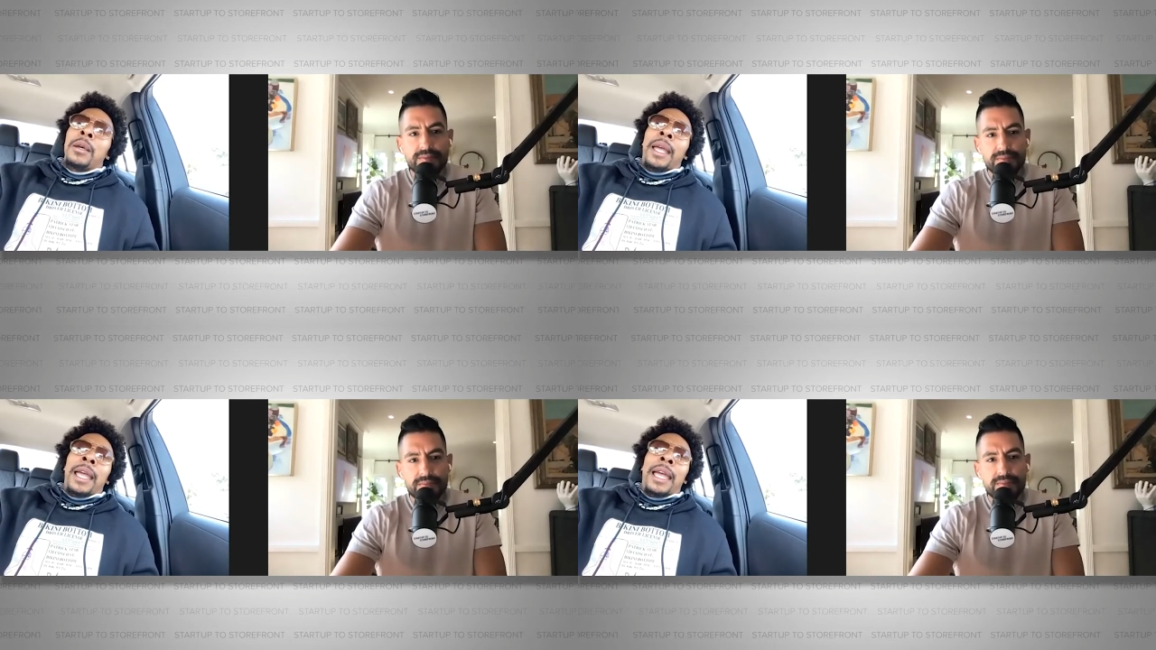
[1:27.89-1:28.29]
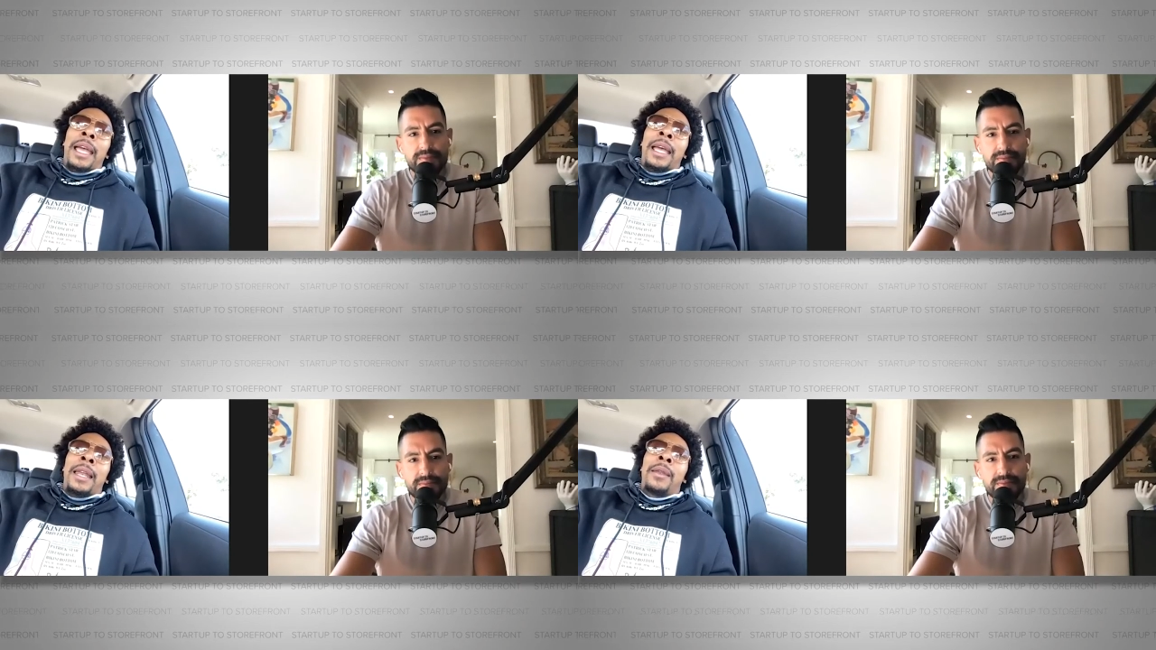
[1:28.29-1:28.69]

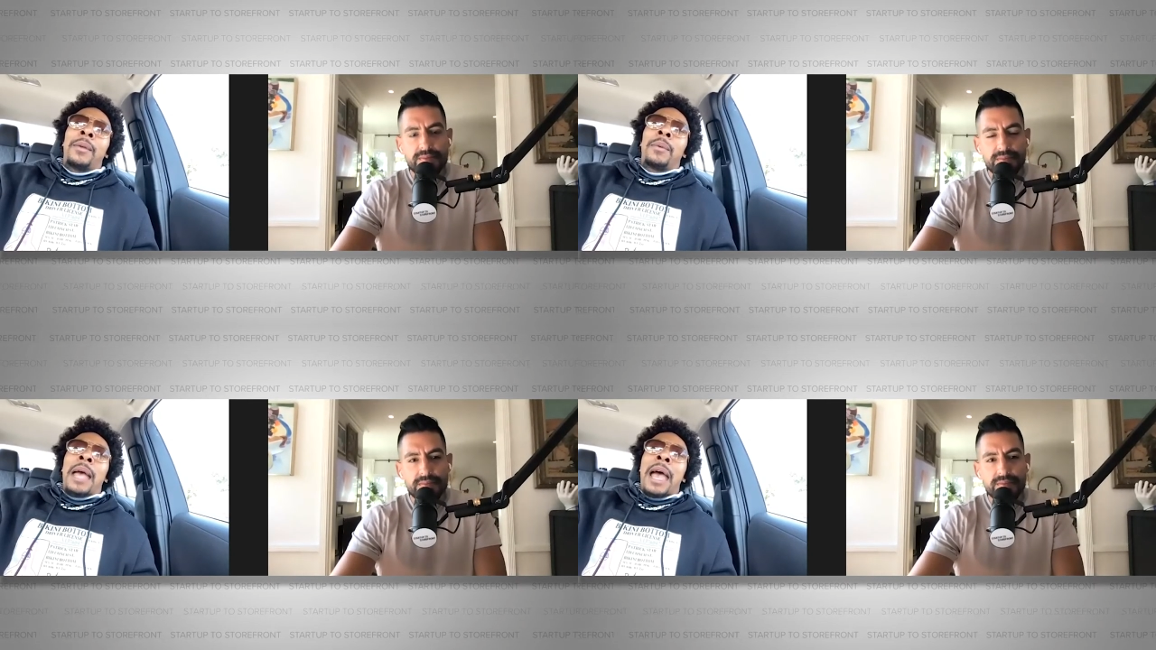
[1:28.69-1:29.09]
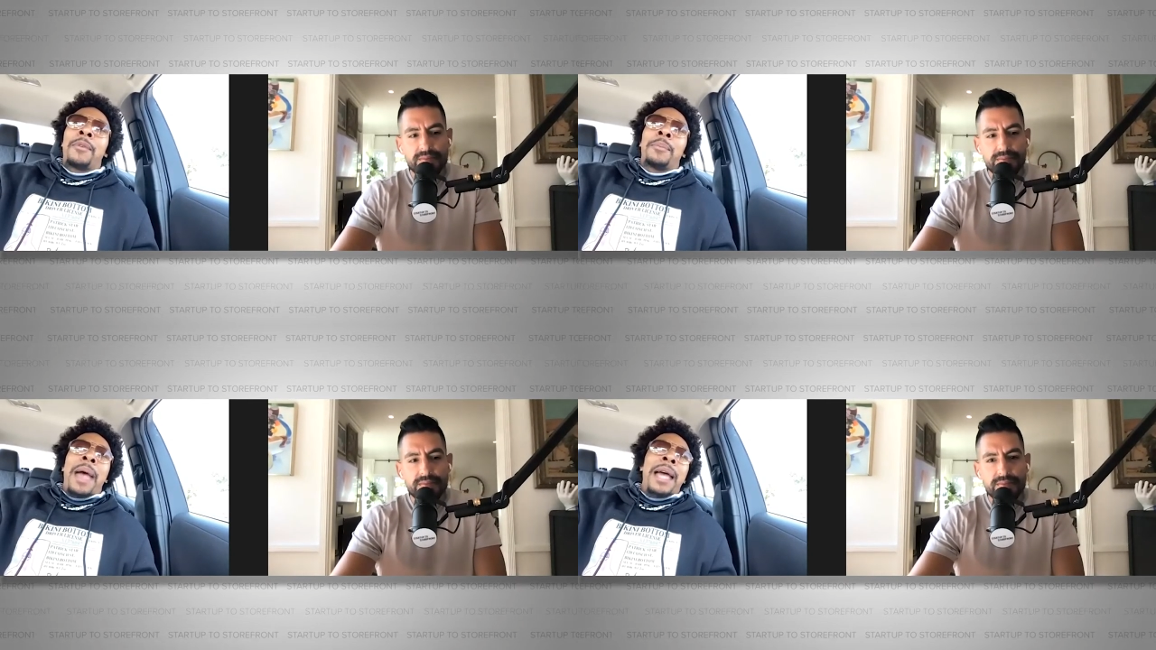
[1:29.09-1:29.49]
Speaker 1: And
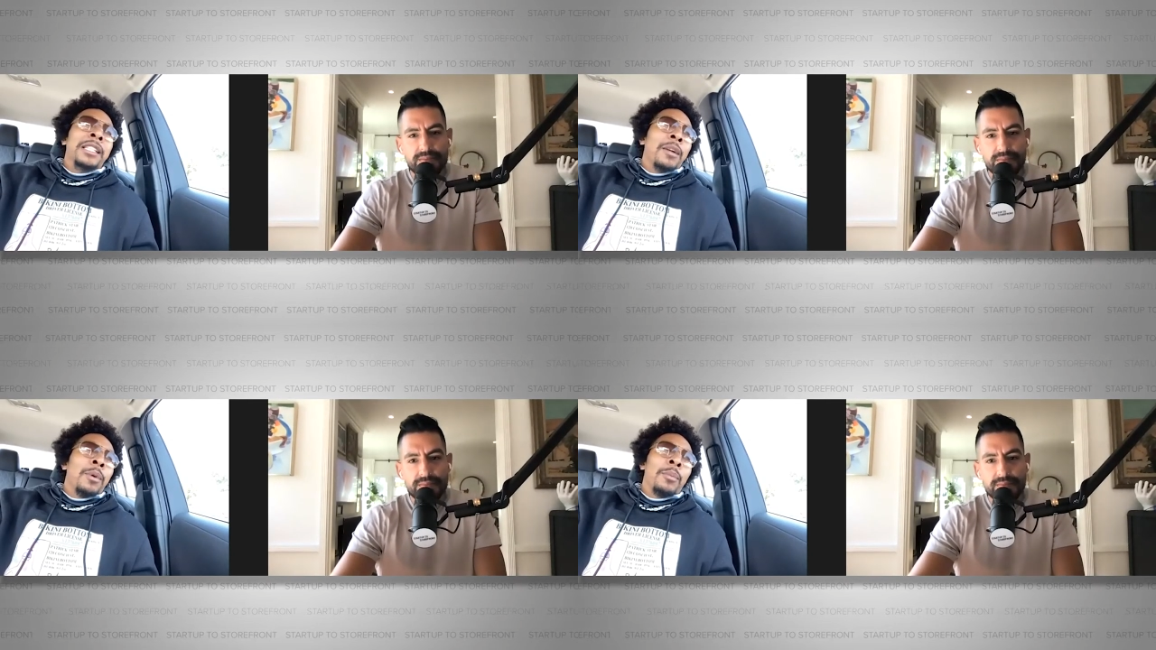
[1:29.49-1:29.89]
having Bach come